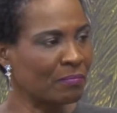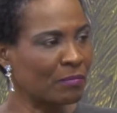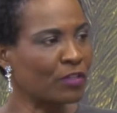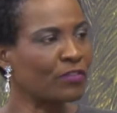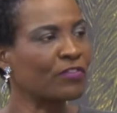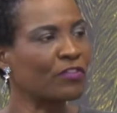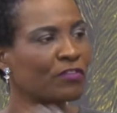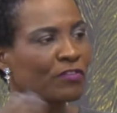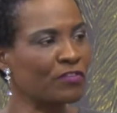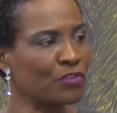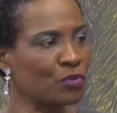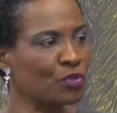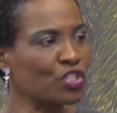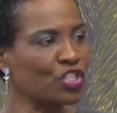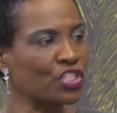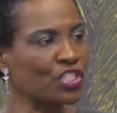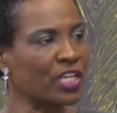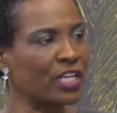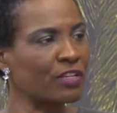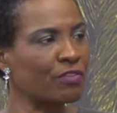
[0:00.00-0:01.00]
but for
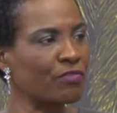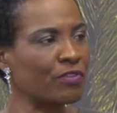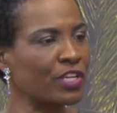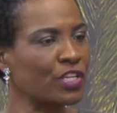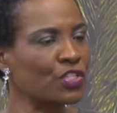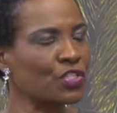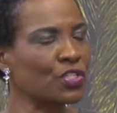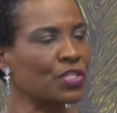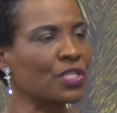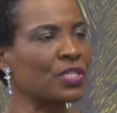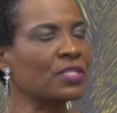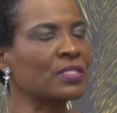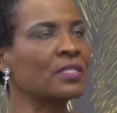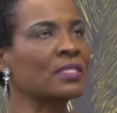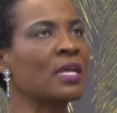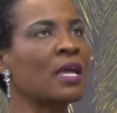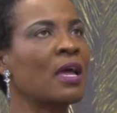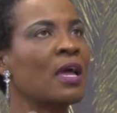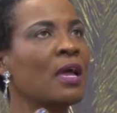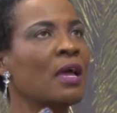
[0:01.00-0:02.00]
future
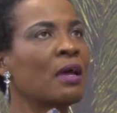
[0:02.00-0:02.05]
generations.